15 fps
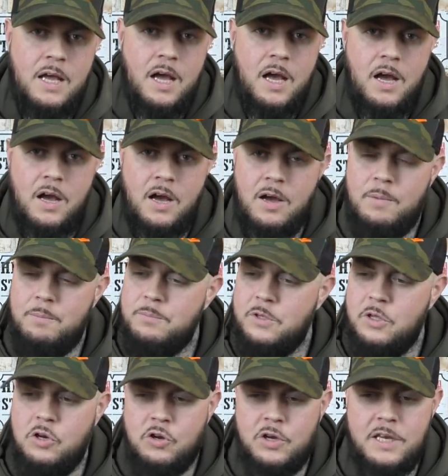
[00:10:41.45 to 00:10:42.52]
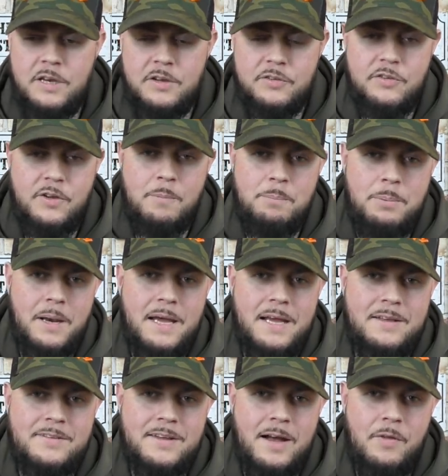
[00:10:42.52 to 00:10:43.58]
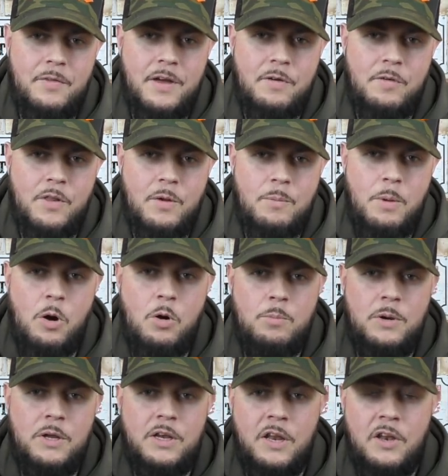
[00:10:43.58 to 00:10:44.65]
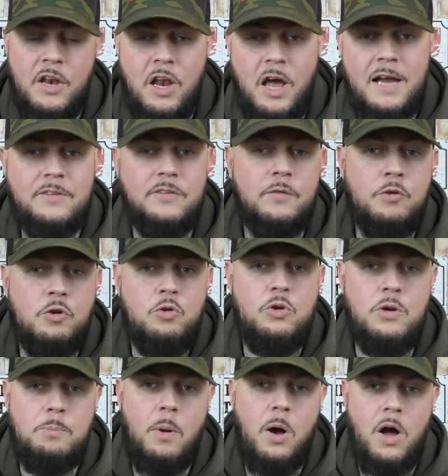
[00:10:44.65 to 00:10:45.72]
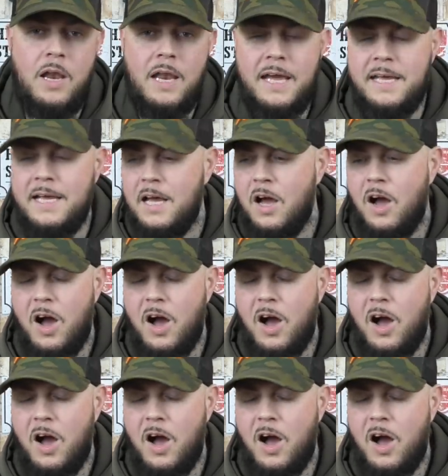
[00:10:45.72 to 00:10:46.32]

You're looking at some players out there at the moment, and the likes of Koulibaly.